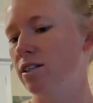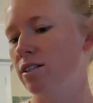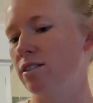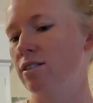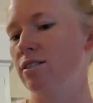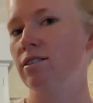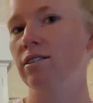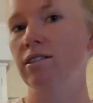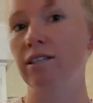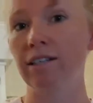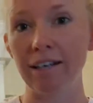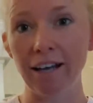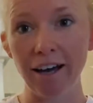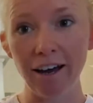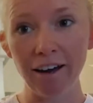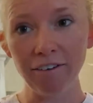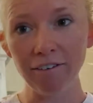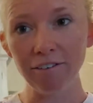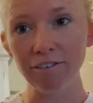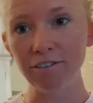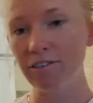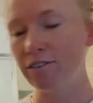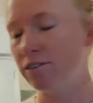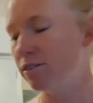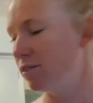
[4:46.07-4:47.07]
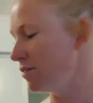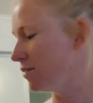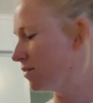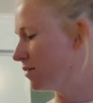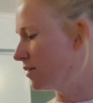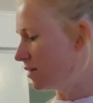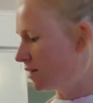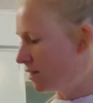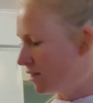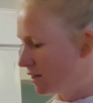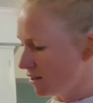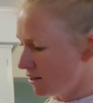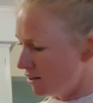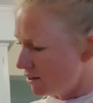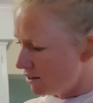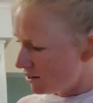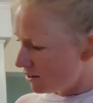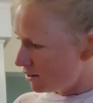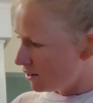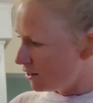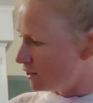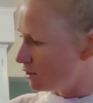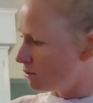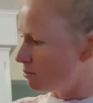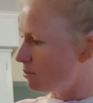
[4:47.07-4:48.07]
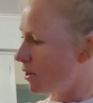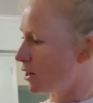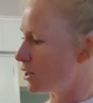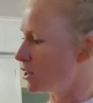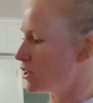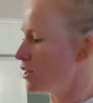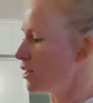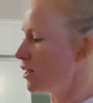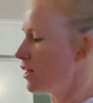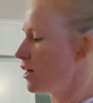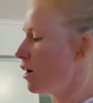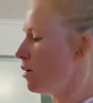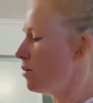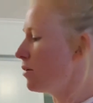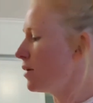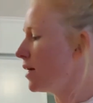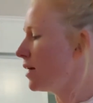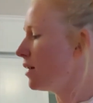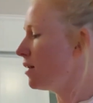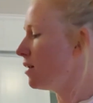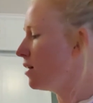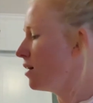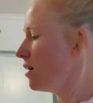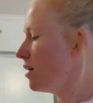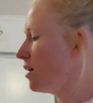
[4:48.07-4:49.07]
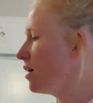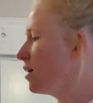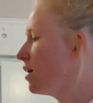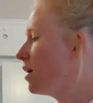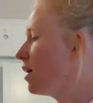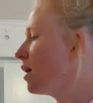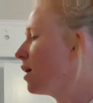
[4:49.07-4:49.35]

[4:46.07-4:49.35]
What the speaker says: Just enough. It's partially coated.